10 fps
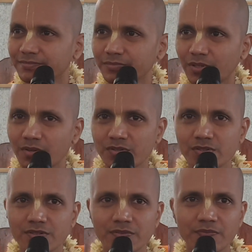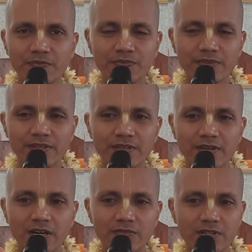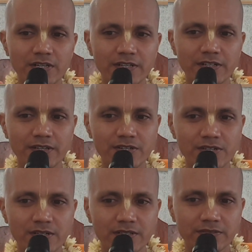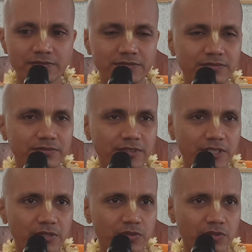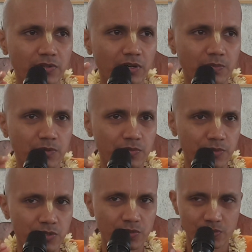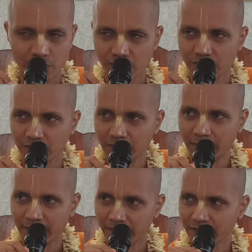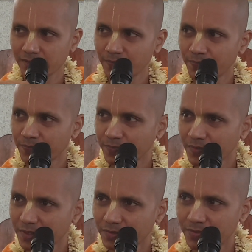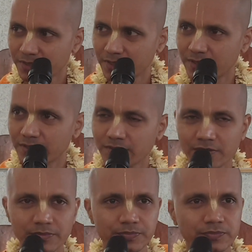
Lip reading: Because after attaining Krishna, a devotee will not misuse the material facilities.